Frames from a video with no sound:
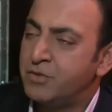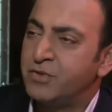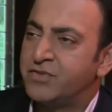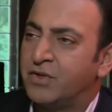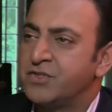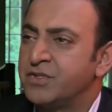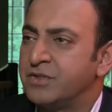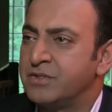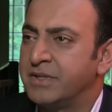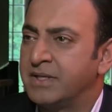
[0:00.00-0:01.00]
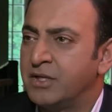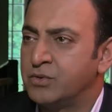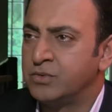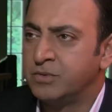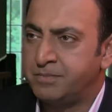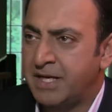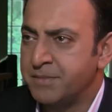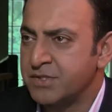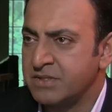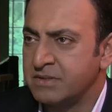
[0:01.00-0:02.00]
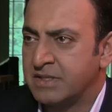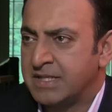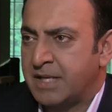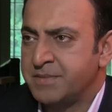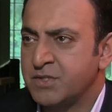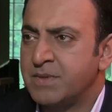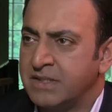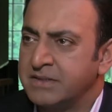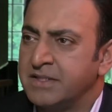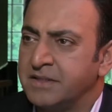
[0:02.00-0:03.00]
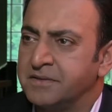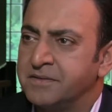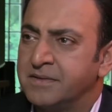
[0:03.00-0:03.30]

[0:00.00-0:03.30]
you moved on to doing local pubs and, and clubs as well, didn't you?